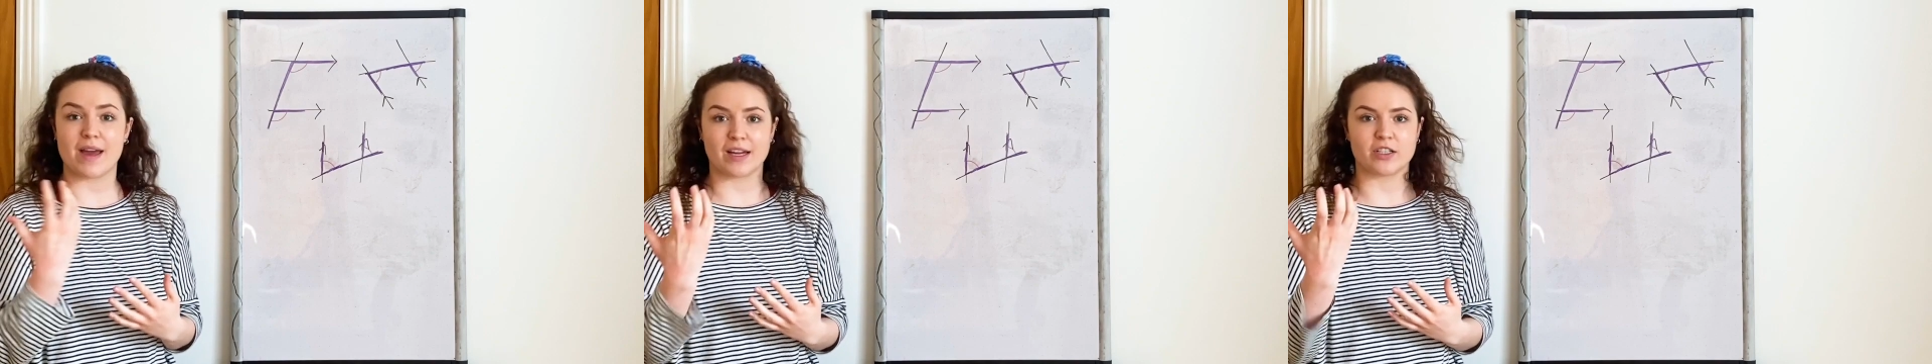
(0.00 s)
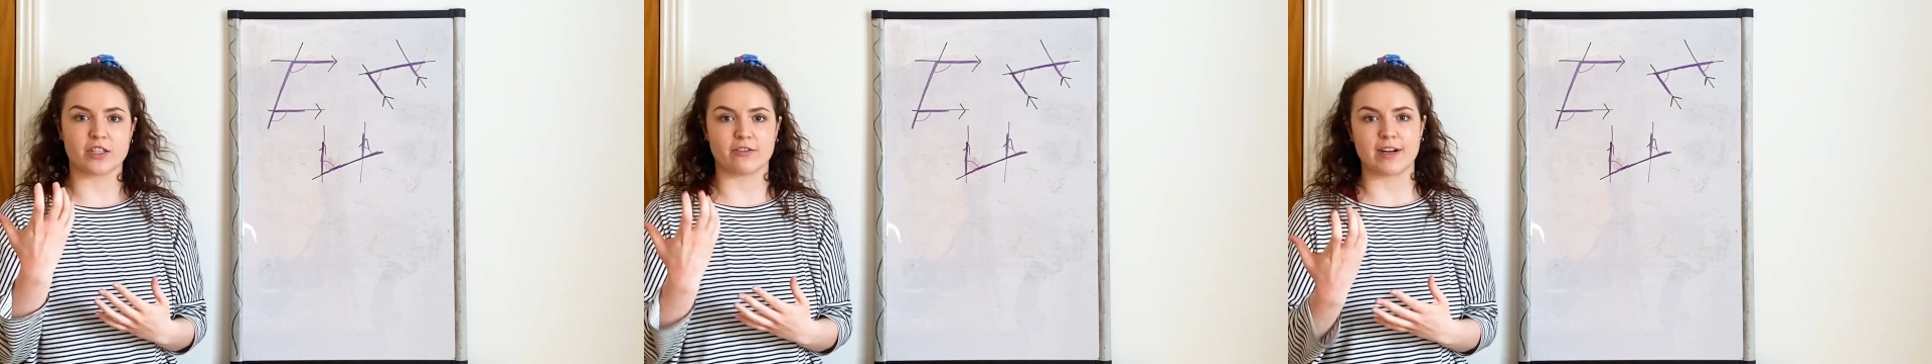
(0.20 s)

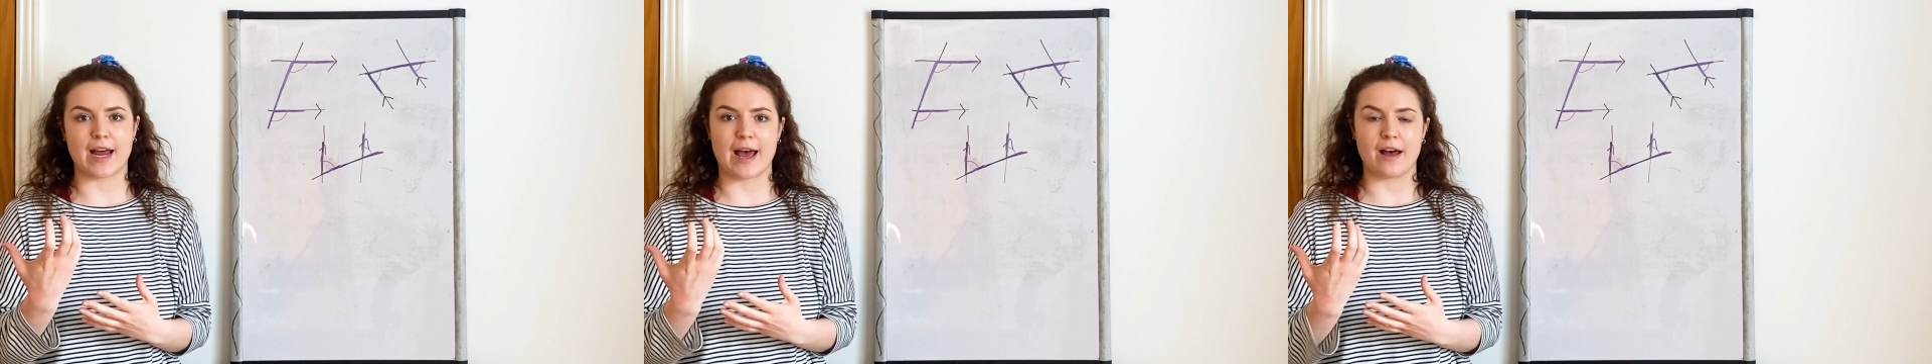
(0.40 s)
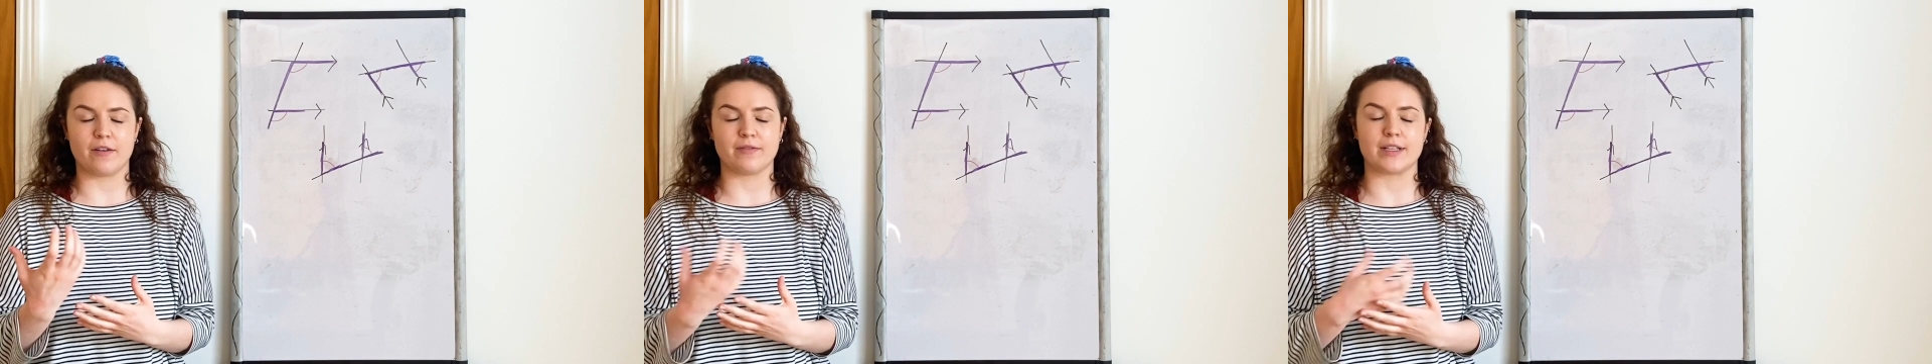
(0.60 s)
picture an
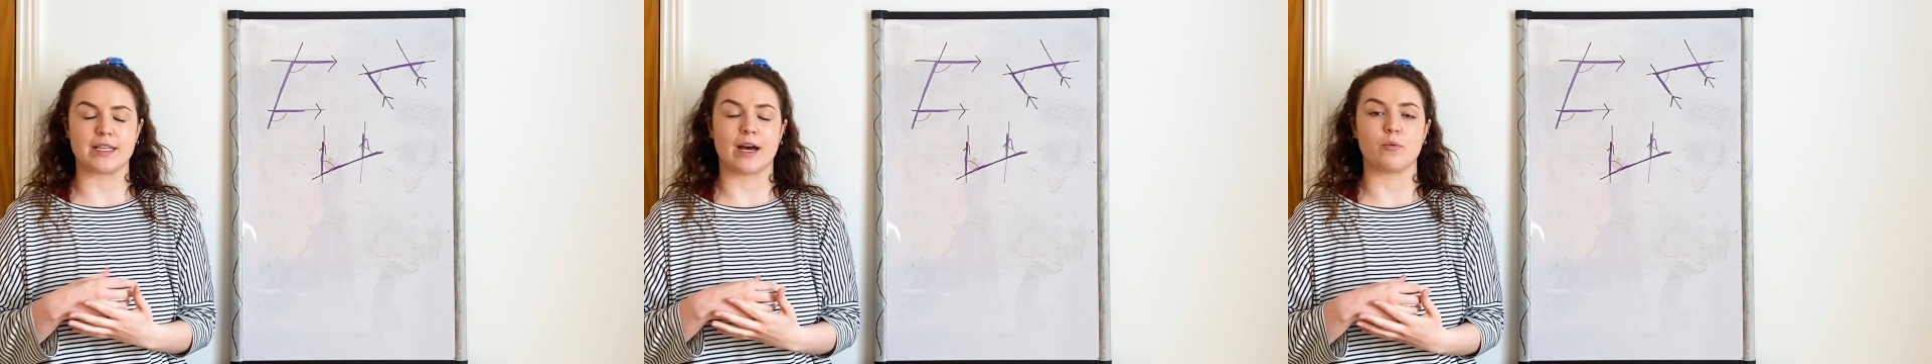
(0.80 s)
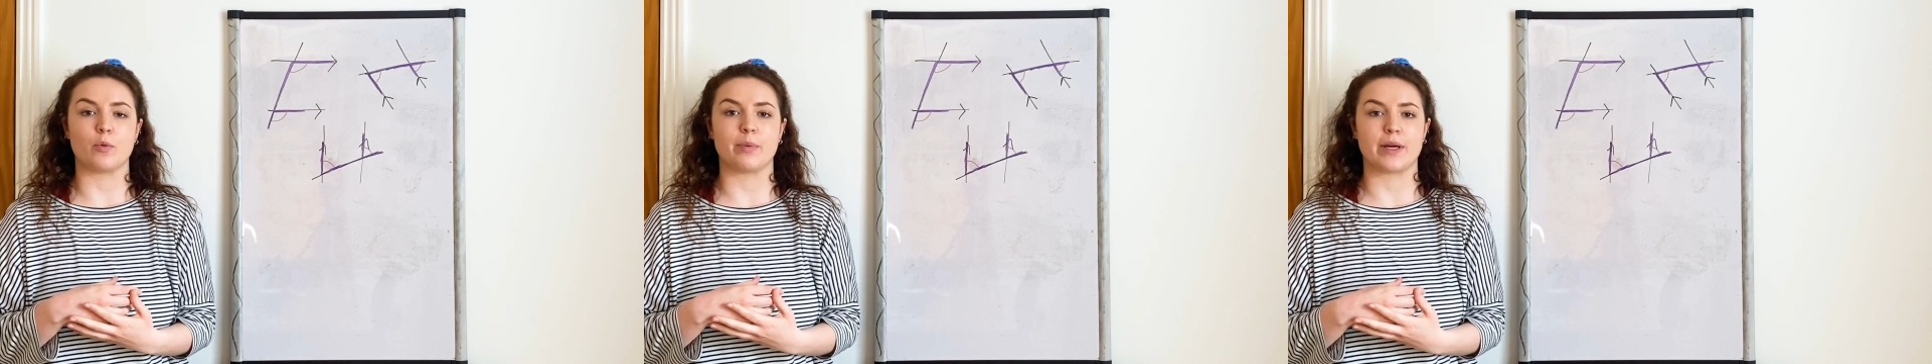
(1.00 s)
F, and
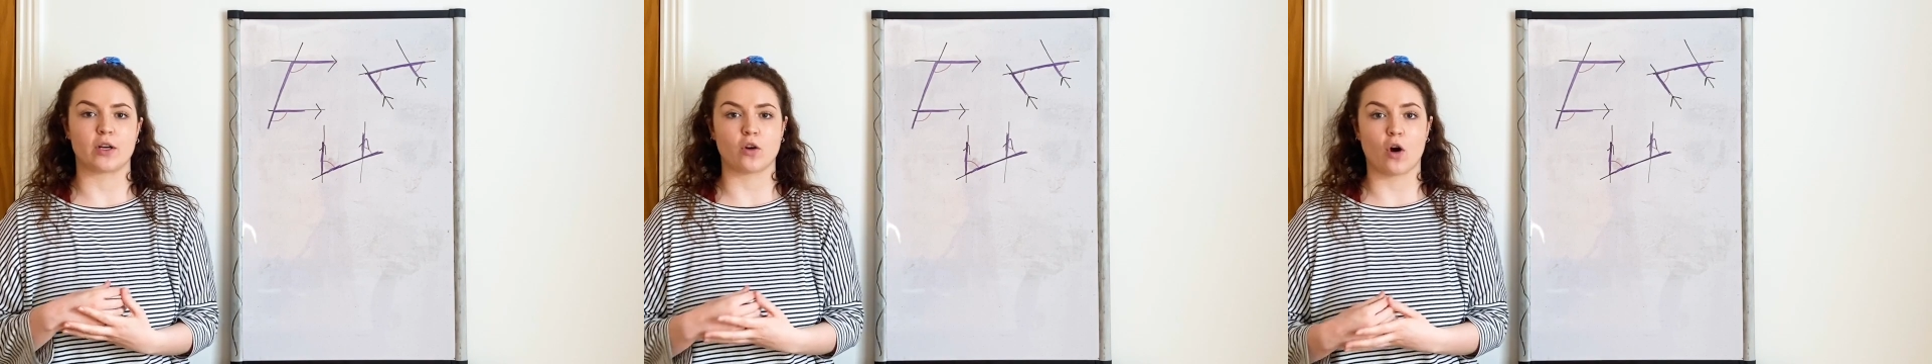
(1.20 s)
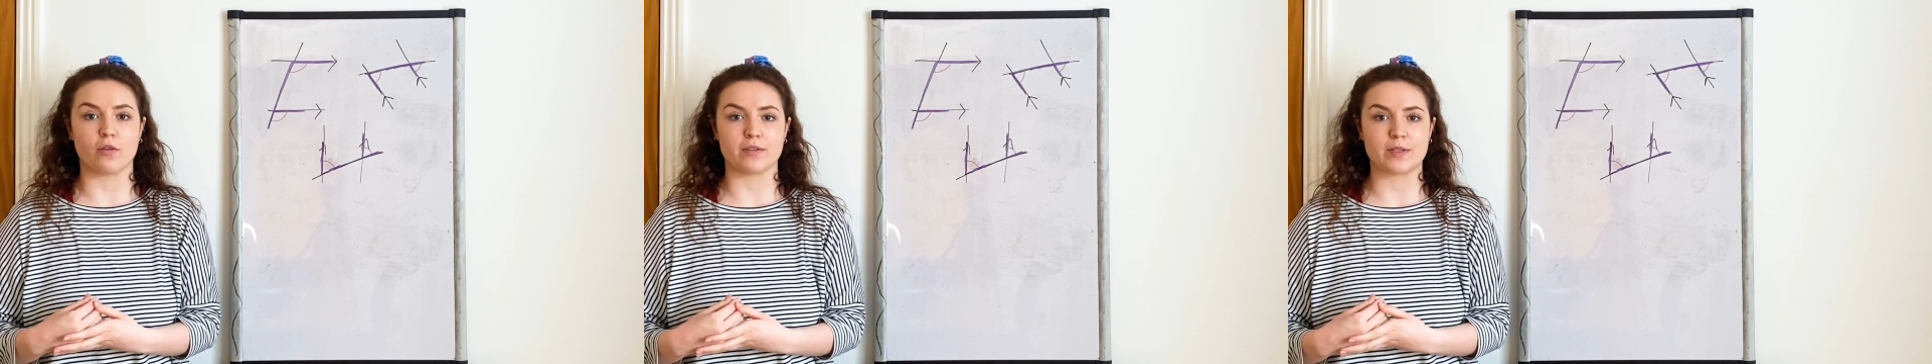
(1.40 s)
that will be a
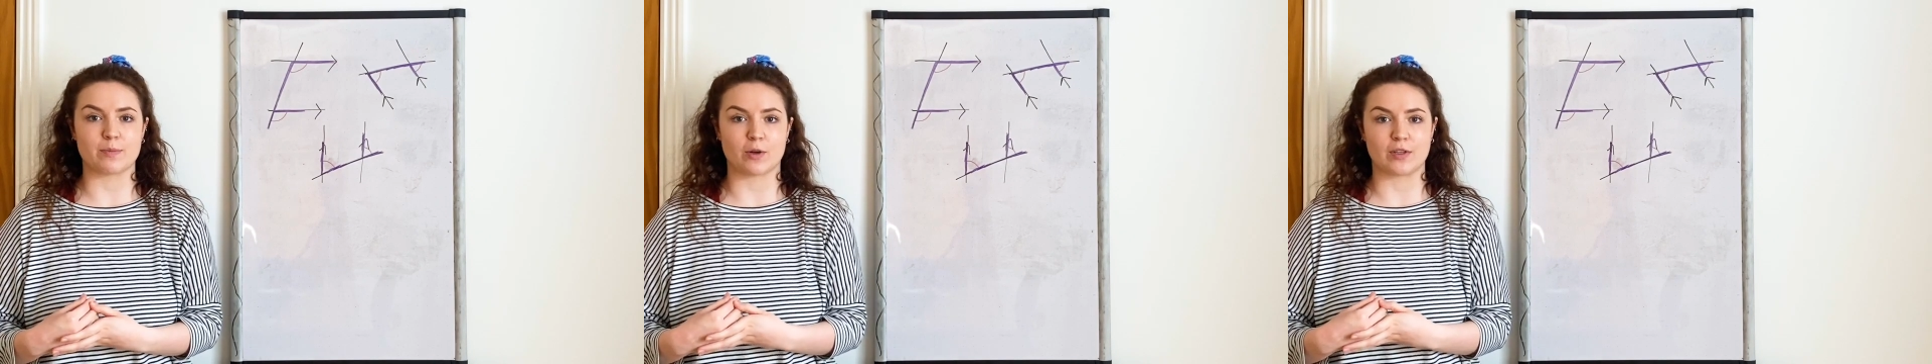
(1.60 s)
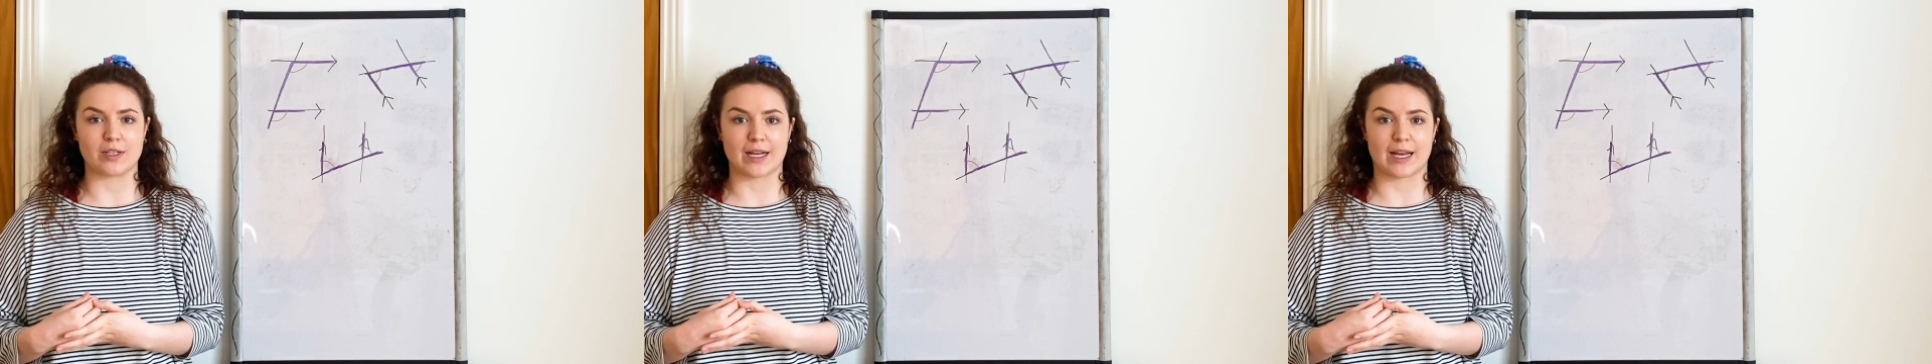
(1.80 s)

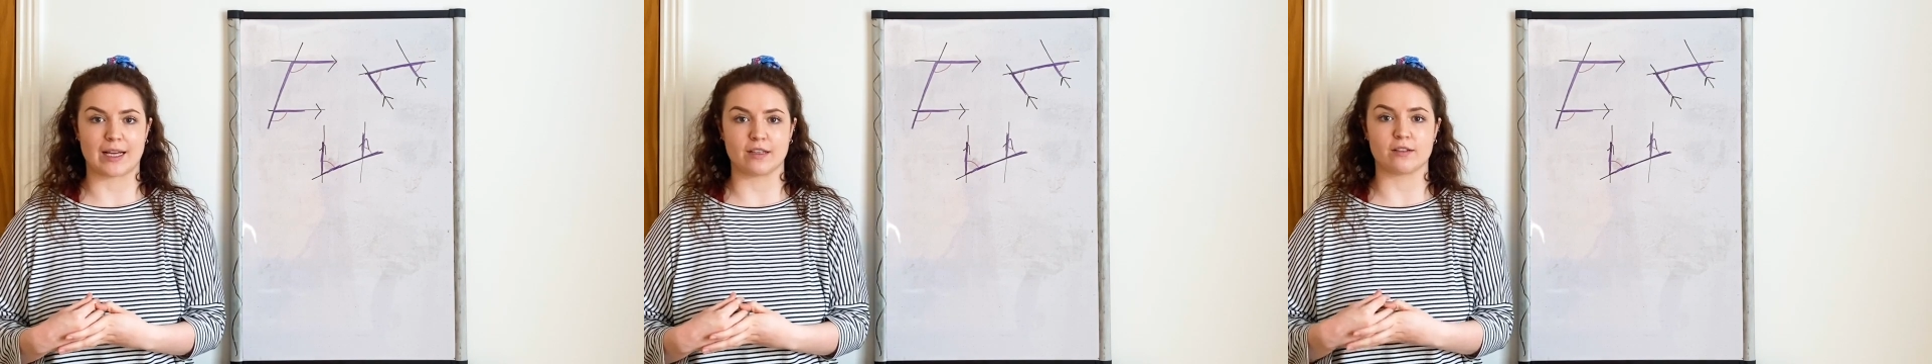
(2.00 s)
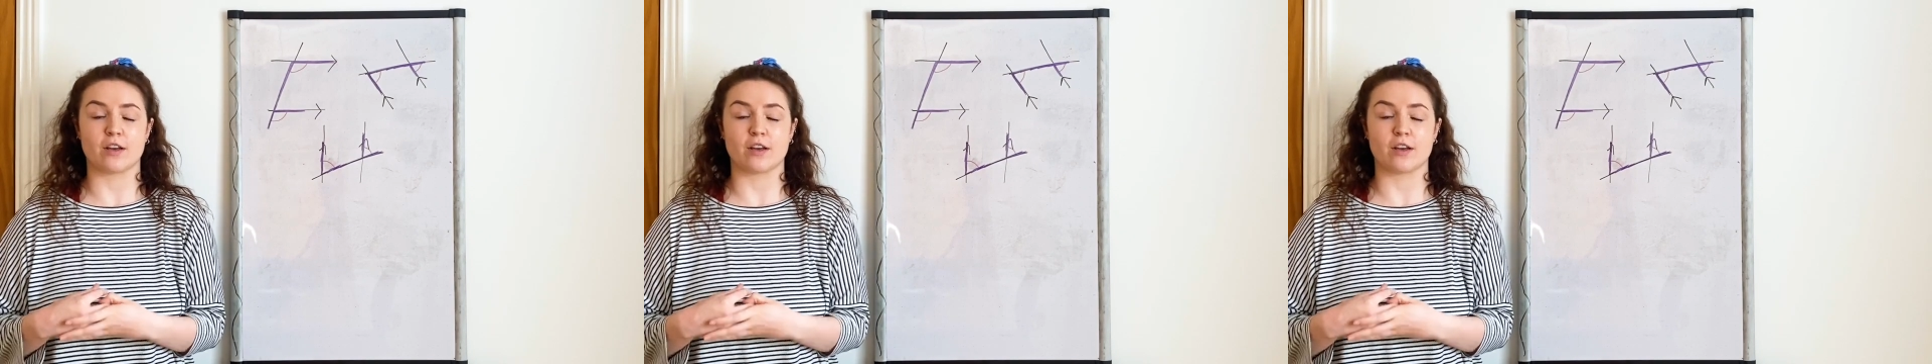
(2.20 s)
corresponding,